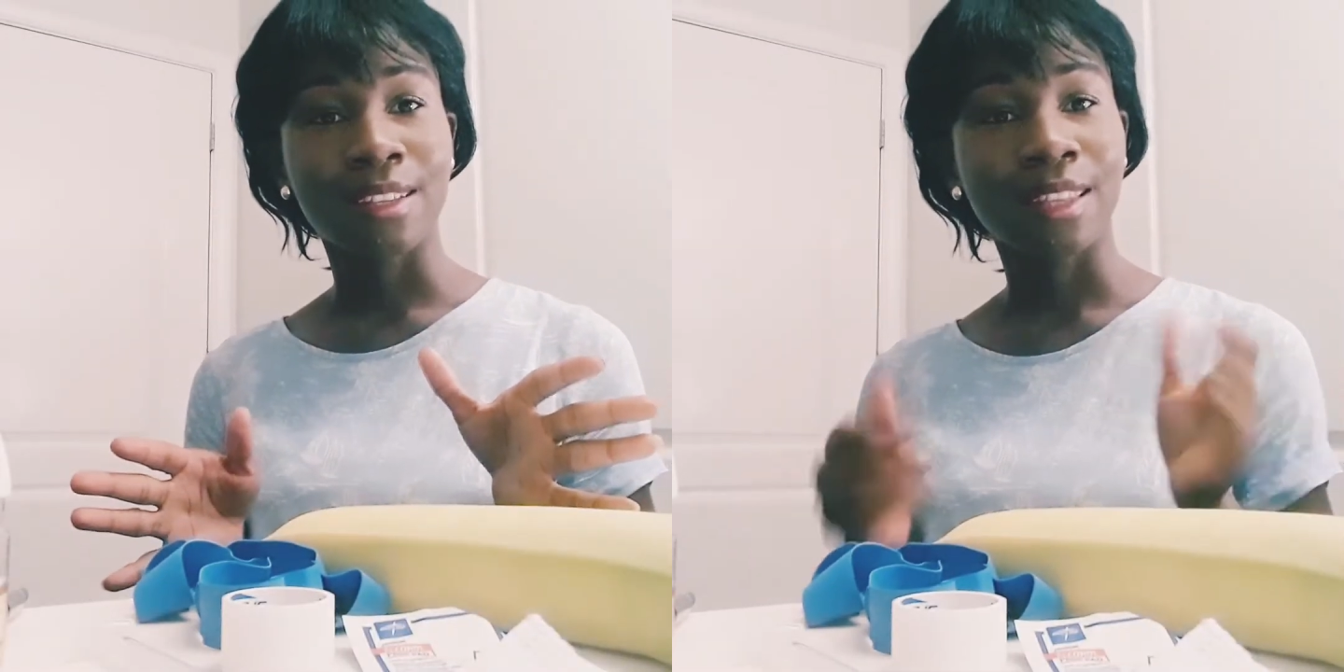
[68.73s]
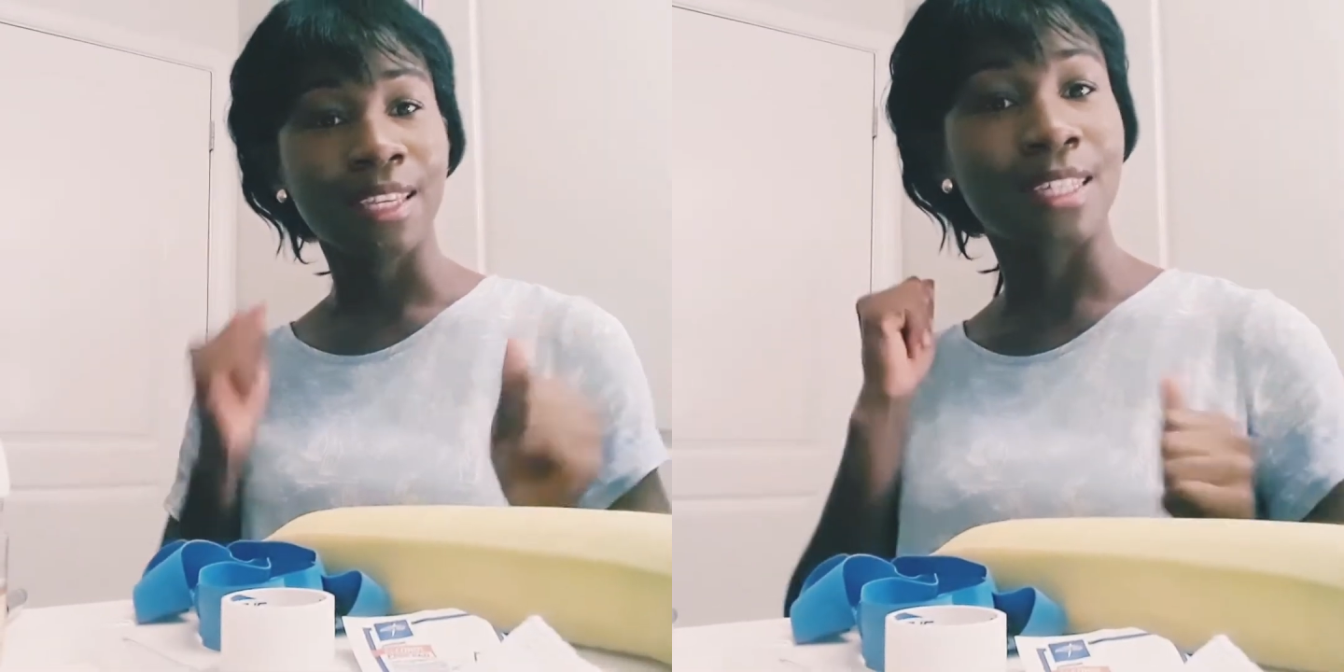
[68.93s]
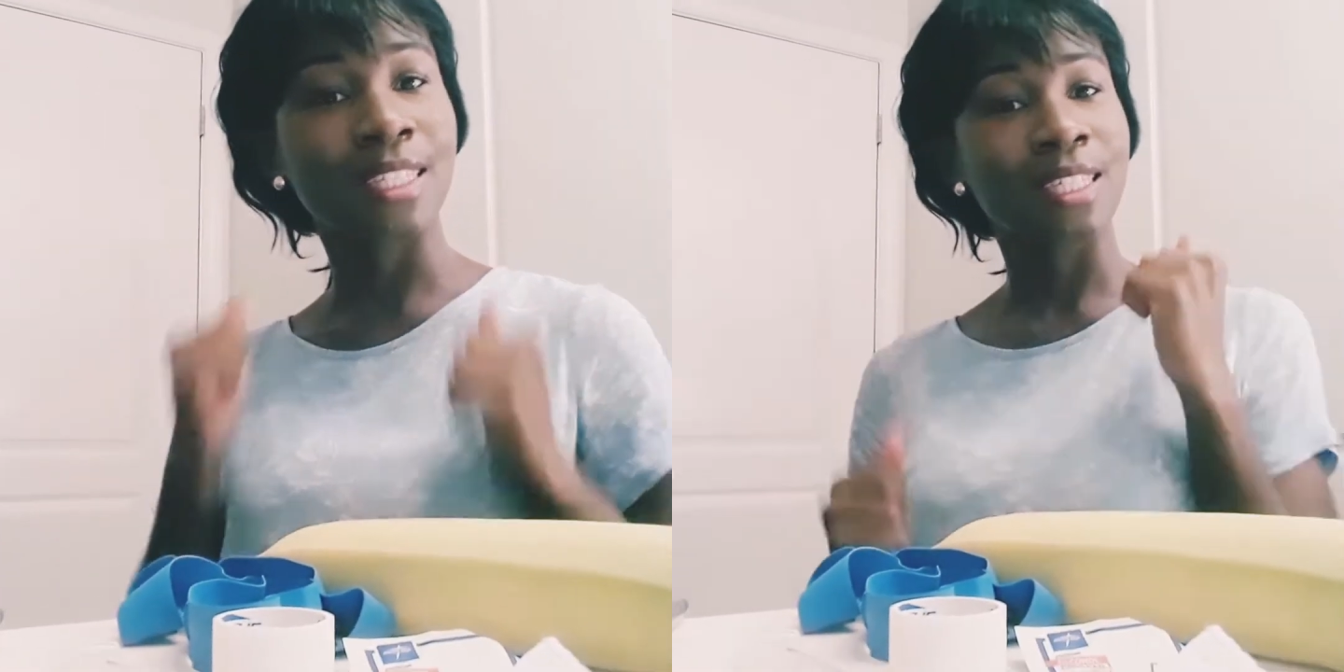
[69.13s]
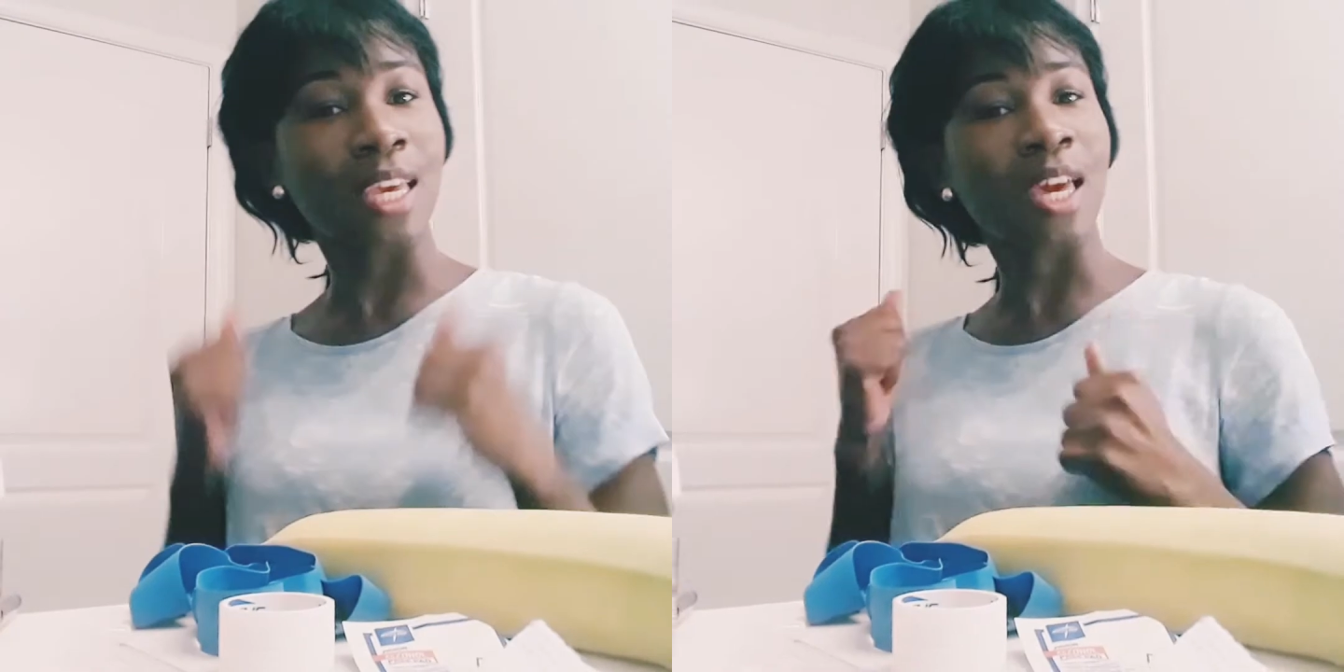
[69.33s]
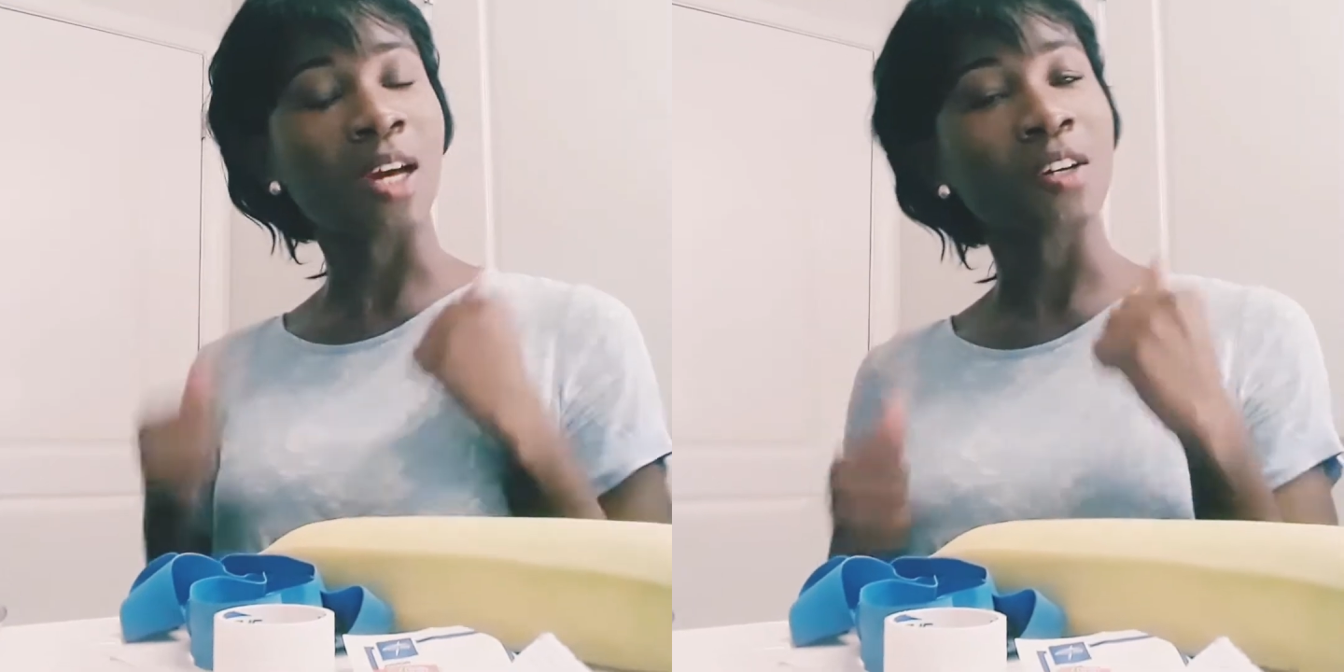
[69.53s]
let's
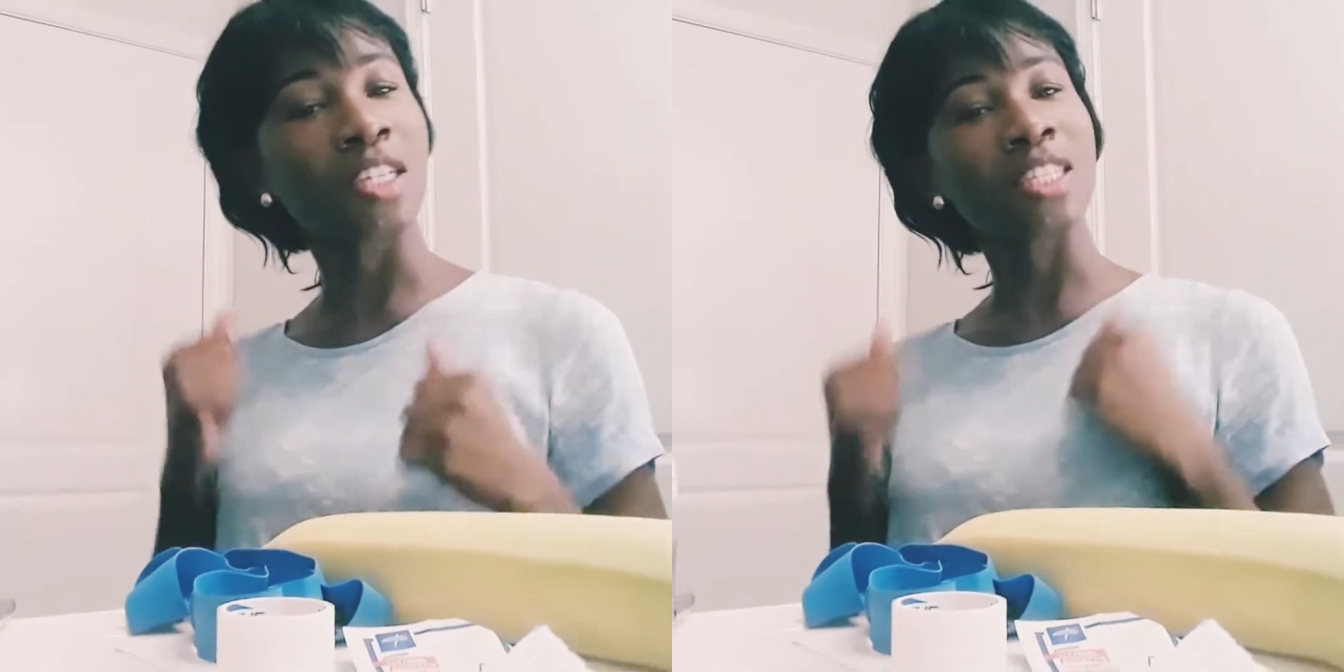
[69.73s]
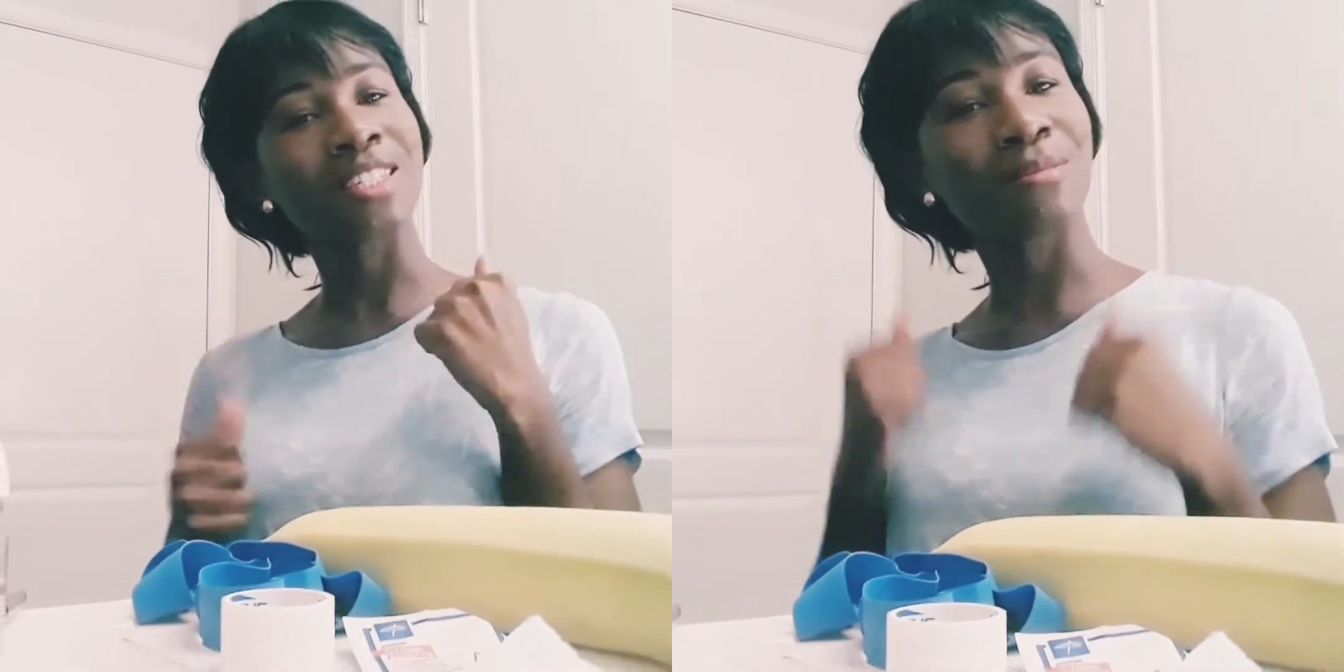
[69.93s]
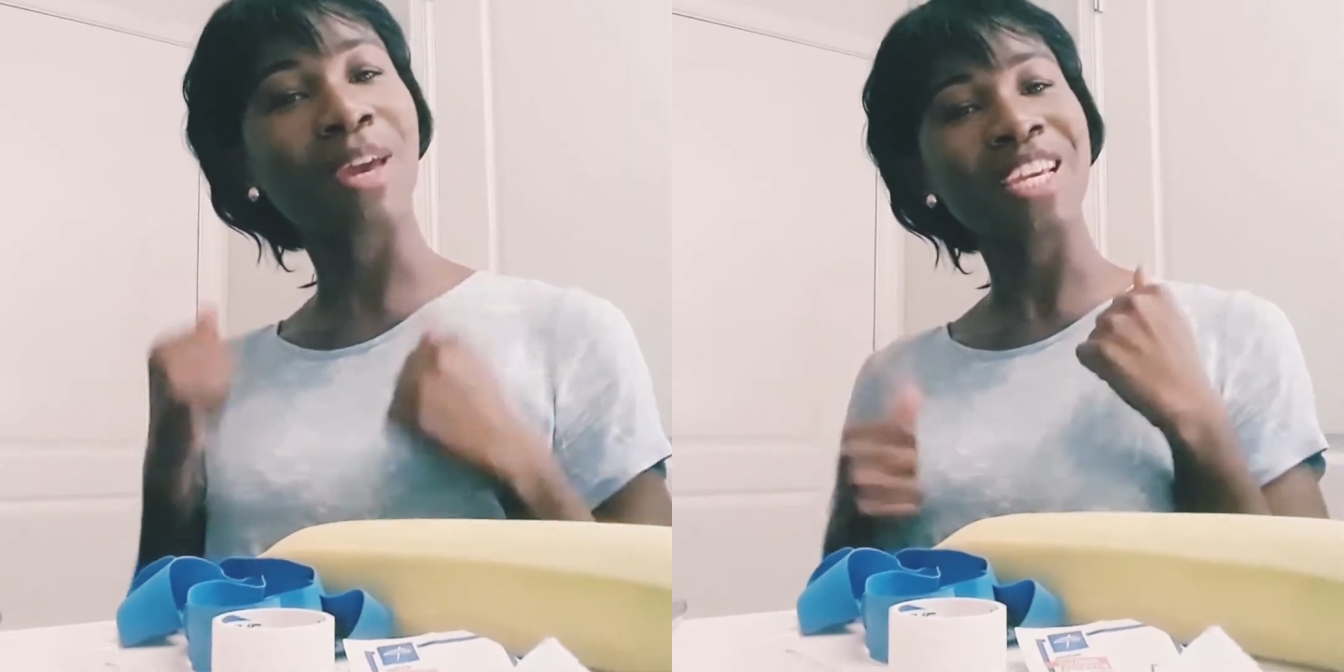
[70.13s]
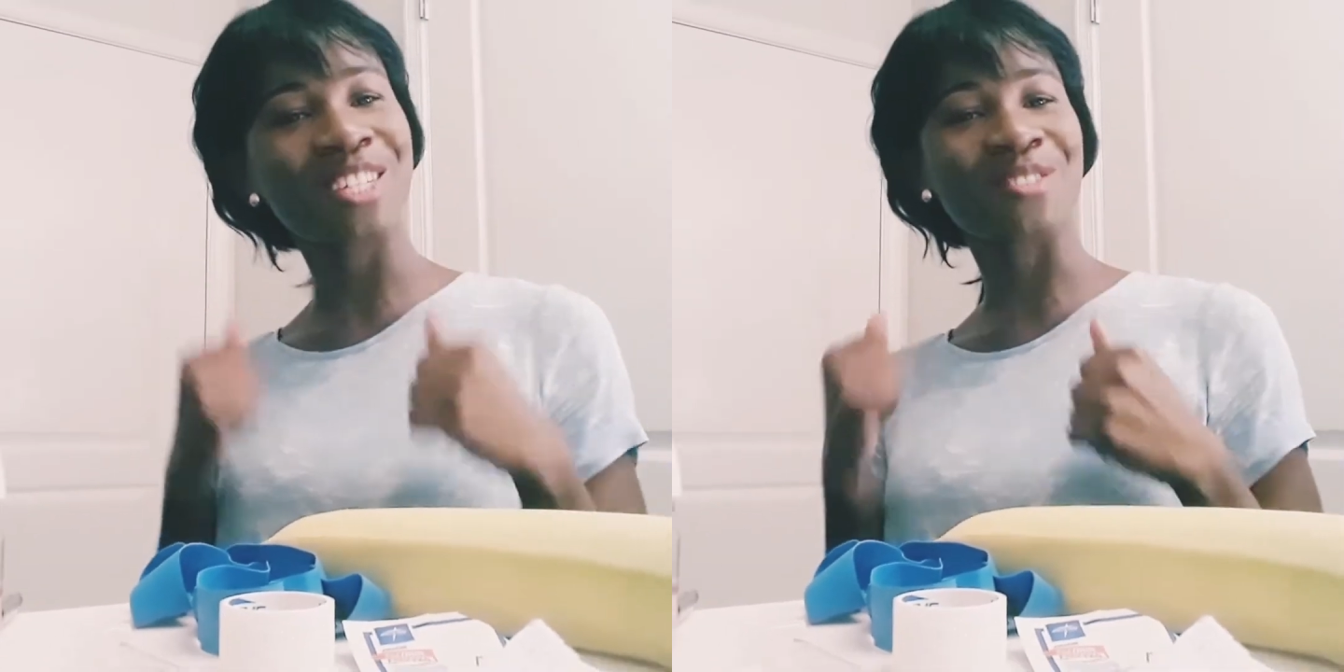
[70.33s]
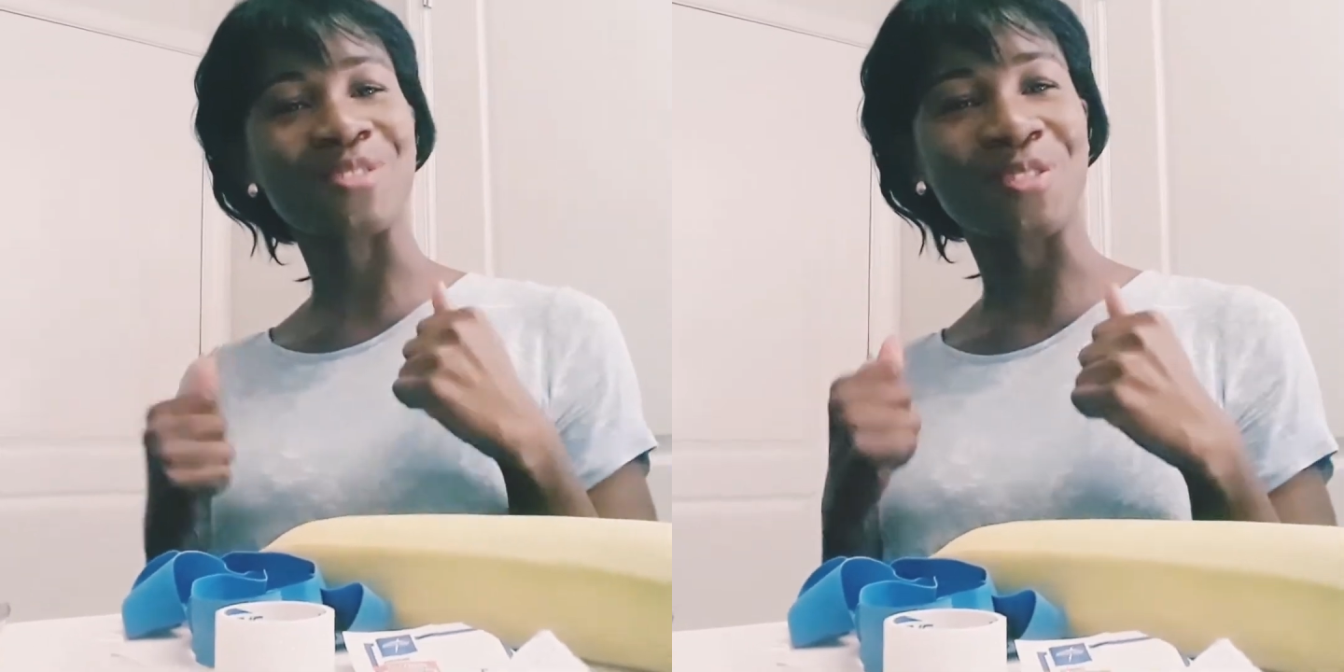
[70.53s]
go into the
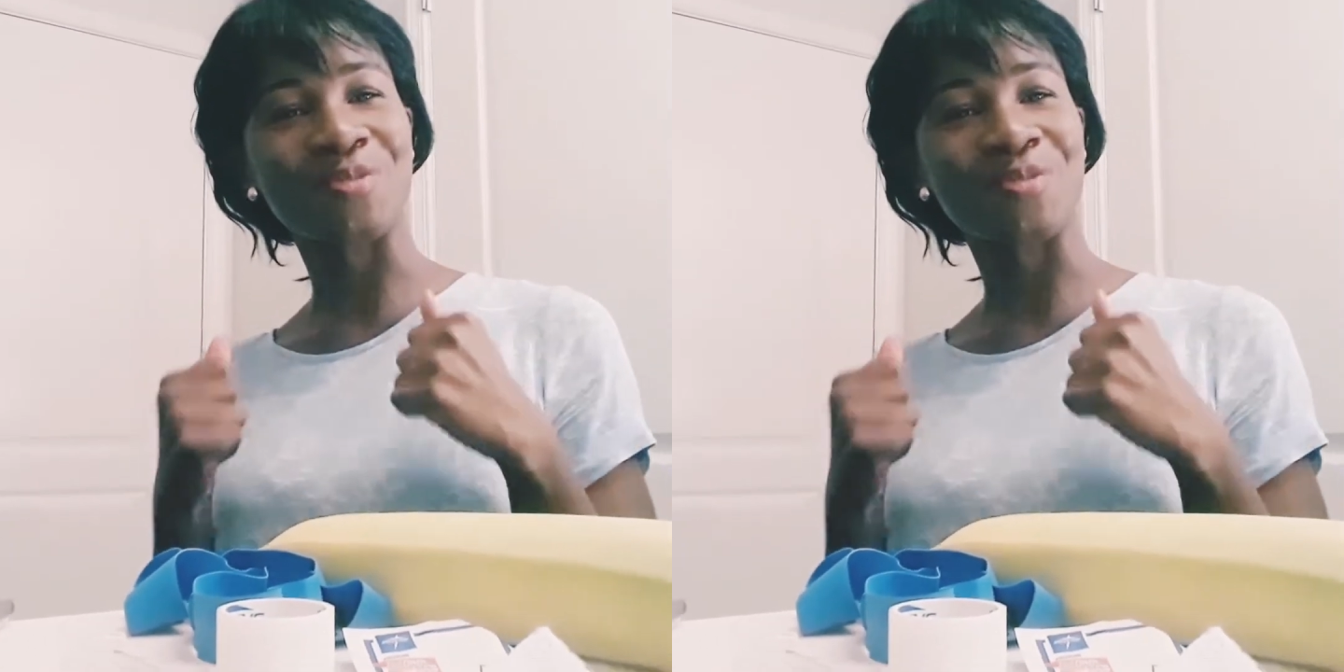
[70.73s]
patient room.